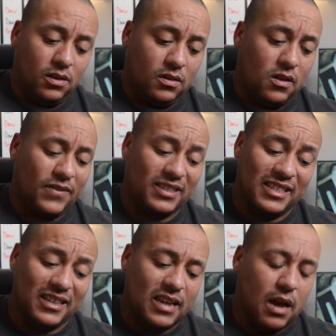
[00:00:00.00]
don't know if I
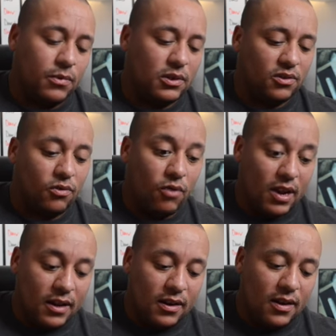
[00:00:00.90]
said that, but there's
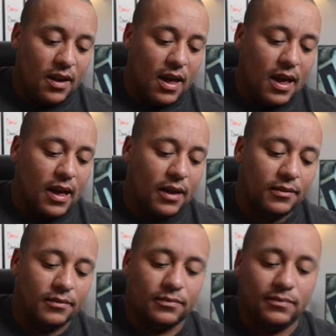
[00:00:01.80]
green in there,
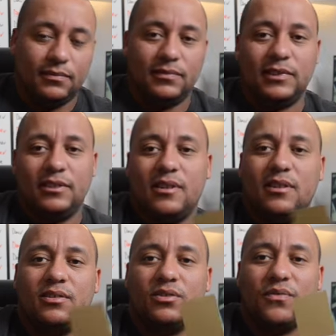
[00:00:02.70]
you know,
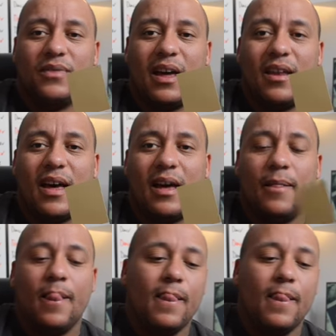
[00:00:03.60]
stuff like that.